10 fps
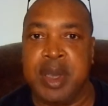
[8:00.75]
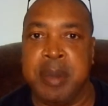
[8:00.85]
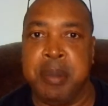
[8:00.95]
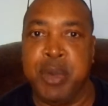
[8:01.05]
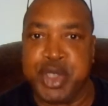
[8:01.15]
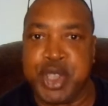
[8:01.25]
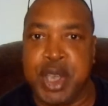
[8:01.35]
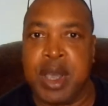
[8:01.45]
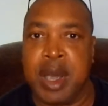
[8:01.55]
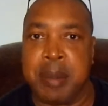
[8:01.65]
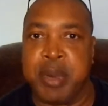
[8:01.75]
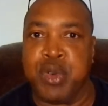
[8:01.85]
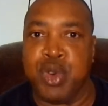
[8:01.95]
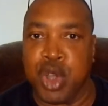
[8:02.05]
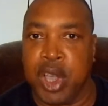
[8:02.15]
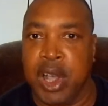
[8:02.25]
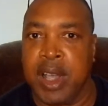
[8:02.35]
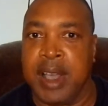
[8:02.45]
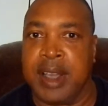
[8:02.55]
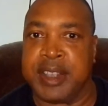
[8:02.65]
mutabaruka
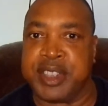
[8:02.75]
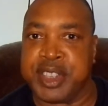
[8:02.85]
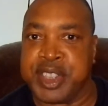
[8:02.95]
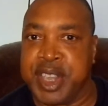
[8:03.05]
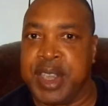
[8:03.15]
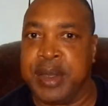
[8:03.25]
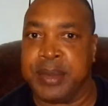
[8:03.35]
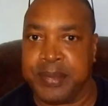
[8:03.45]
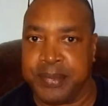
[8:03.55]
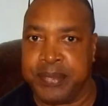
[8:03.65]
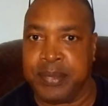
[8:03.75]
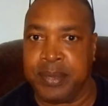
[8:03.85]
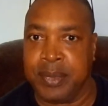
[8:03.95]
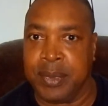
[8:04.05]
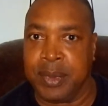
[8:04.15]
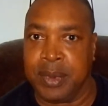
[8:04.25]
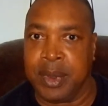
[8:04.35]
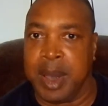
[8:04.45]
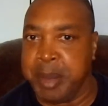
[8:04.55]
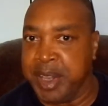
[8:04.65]
has to say
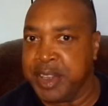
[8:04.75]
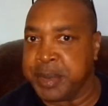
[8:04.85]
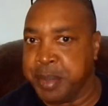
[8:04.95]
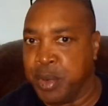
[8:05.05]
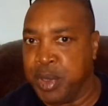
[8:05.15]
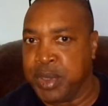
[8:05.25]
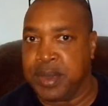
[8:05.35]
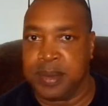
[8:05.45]
about this point.